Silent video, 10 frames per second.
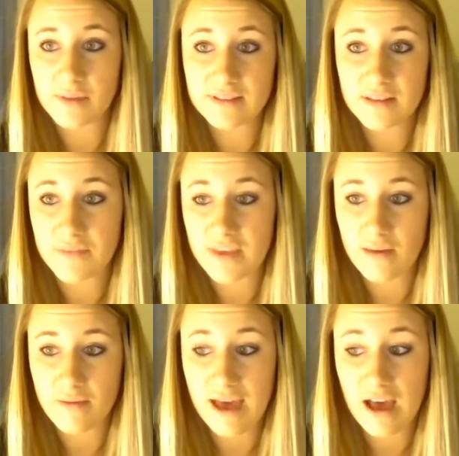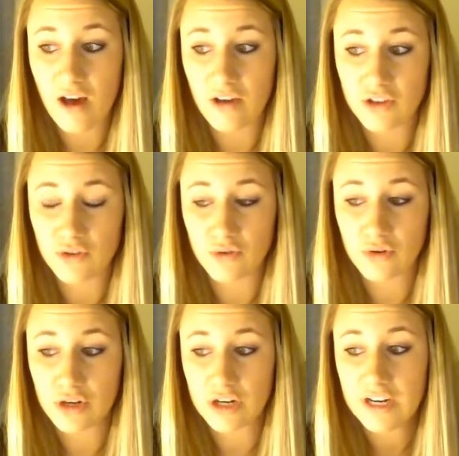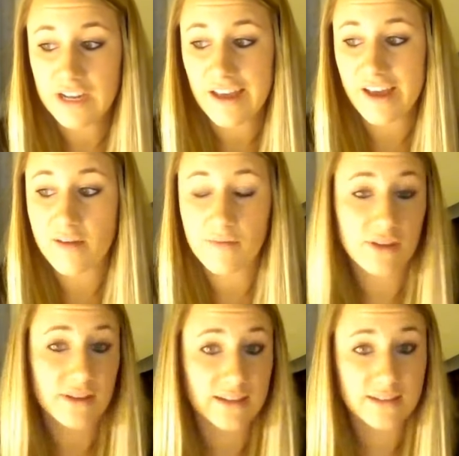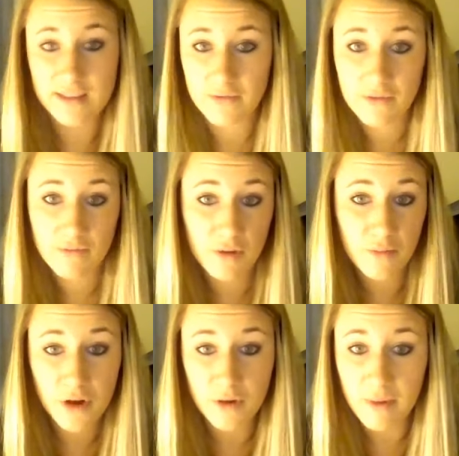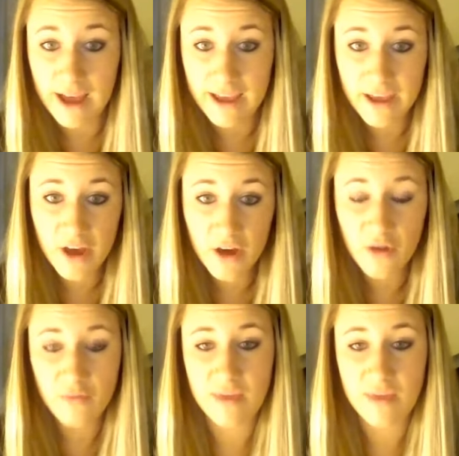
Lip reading: something about your good night's sleep from your ProBio,